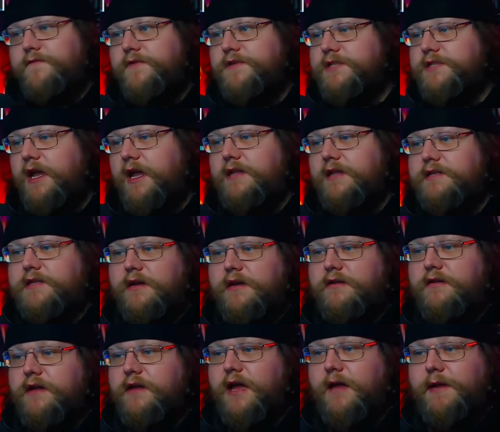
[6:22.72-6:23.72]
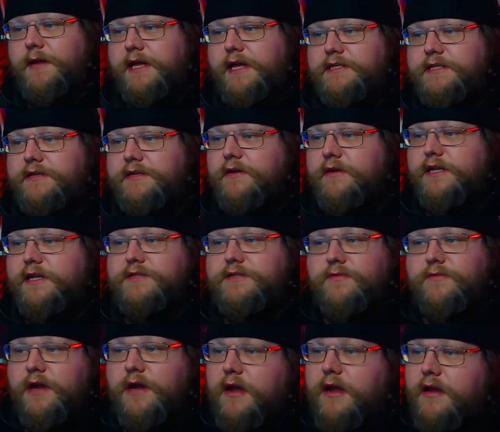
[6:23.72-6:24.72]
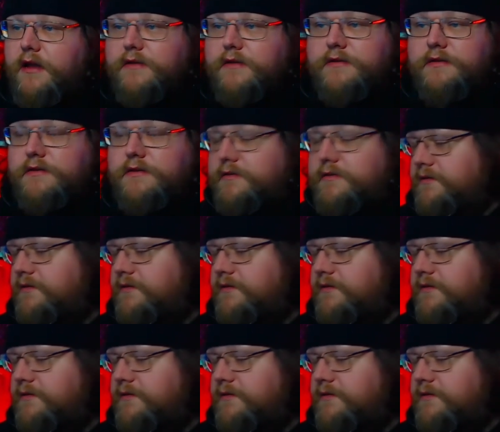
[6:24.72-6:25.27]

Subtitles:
Santa. I mean, he still gets around.